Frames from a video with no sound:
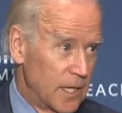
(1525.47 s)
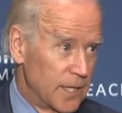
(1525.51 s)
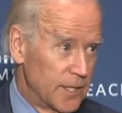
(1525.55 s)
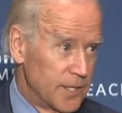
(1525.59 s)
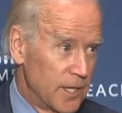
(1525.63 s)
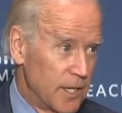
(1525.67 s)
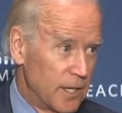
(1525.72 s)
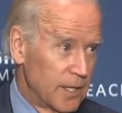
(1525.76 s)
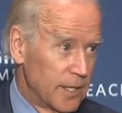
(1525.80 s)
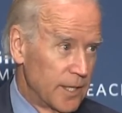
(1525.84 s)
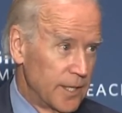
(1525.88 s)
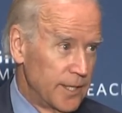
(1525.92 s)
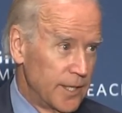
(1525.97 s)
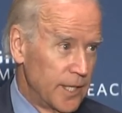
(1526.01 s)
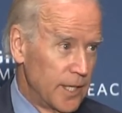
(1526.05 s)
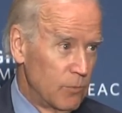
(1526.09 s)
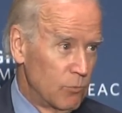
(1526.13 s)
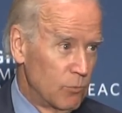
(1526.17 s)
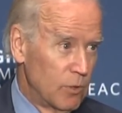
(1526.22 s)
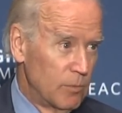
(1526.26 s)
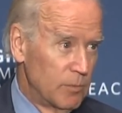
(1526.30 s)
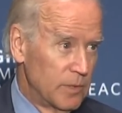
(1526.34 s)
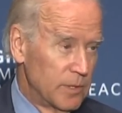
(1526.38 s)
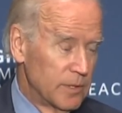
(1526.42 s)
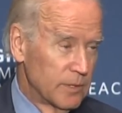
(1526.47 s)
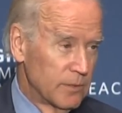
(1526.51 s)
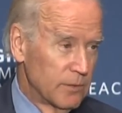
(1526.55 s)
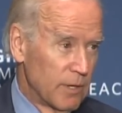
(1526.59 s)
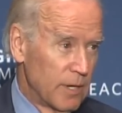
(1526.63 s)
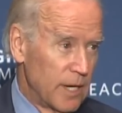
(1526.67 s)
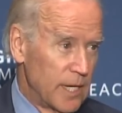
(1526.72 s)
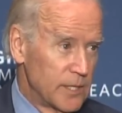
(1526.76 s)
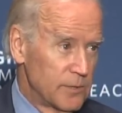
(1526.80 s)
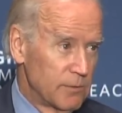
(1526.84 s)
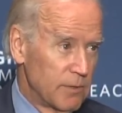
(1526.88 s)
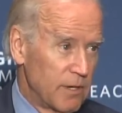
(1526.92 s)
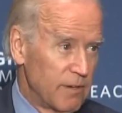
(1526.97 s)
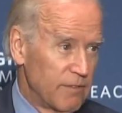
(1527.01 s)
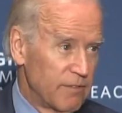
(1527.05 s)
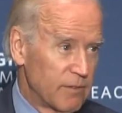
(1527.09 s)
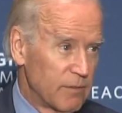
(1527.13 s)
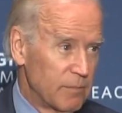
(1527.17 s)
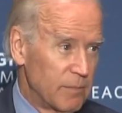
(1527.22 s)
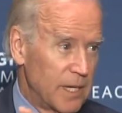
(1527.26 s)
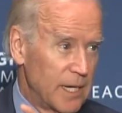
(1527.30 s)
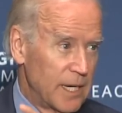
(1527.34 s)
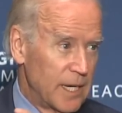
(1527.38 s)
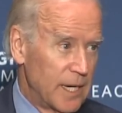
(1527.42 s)
A young Indian woman graduating
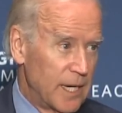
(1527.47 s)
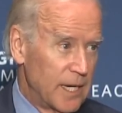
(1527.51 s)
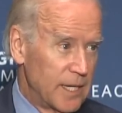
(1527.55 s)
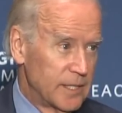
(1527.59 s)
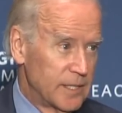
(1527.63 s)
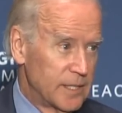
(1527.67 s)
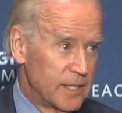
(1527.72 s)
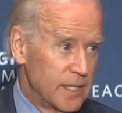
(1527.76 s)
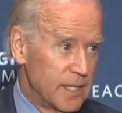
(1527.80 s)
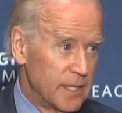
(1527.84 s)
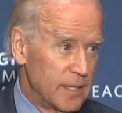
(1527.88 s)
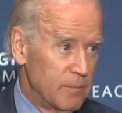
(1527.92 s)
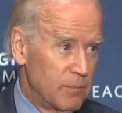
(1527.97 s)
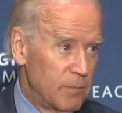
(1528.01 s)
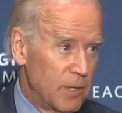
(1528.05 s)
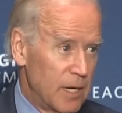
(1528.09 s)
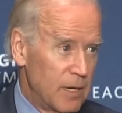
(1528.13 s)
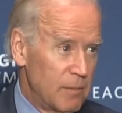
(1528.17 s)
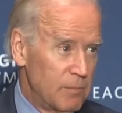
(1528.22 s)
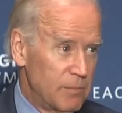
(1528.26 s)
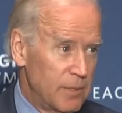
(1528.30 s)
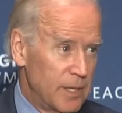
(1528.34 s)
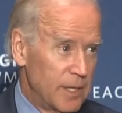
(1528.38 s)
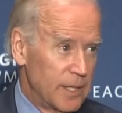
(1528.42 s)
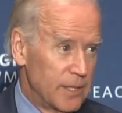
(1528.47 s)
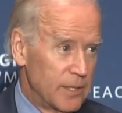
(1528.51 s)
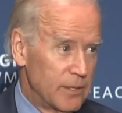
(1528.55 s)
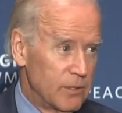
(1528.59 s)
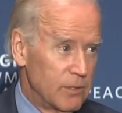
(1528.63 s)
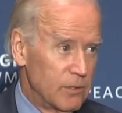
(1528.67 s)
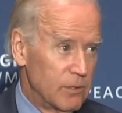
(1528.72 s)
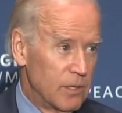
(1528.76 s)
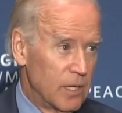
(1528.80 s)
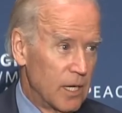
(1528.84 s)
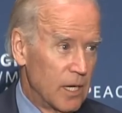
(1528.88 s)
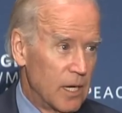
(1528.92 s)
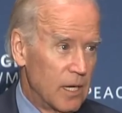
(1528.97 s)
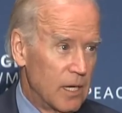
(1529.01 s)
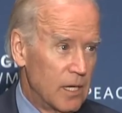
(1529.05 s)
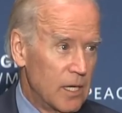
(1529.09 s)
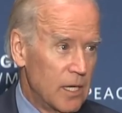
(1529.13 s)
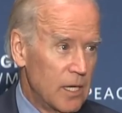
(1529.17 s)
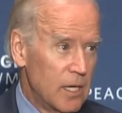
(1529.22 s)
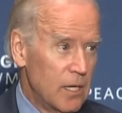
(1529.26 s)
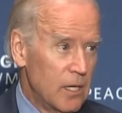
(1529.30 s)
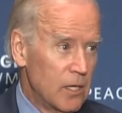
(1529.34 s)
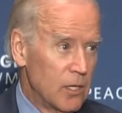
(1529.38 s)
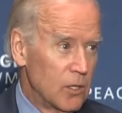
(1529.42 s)
from IIT Bombay
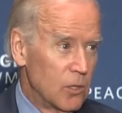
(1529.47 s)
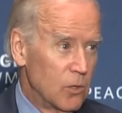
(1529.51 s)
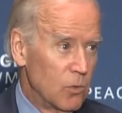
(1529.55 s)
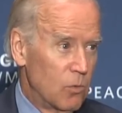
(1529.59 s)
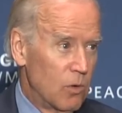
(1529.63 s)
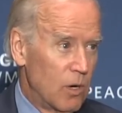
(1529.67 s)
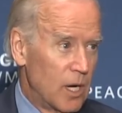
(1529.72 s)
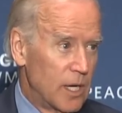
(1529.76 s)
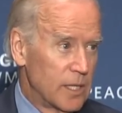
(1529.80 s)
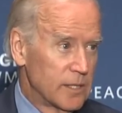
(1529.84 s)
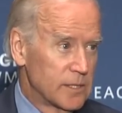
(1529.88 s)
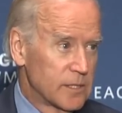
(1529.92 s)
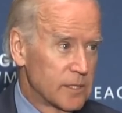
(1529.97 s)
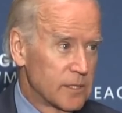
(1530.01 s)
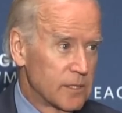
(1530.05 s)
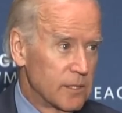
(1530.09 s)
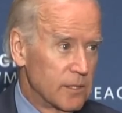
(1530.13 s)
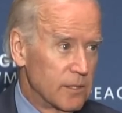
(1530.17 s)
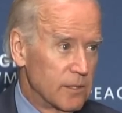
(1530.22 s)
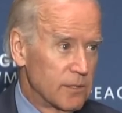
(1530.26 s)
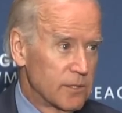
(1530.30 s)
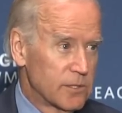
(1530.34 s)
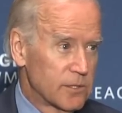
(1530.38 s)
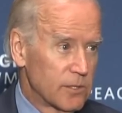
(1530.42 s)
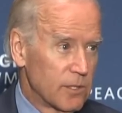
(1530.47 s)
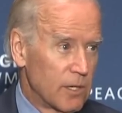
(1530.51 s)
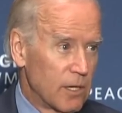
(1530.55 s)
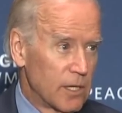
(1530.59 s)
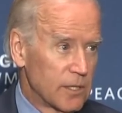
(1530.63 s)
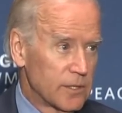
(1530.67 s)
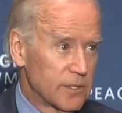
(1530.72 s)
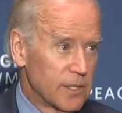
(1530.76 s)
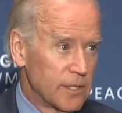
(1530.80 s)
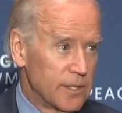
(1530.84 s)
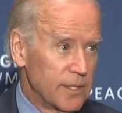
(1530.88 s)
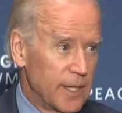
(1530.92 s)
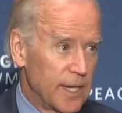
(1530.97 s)
who wants to start the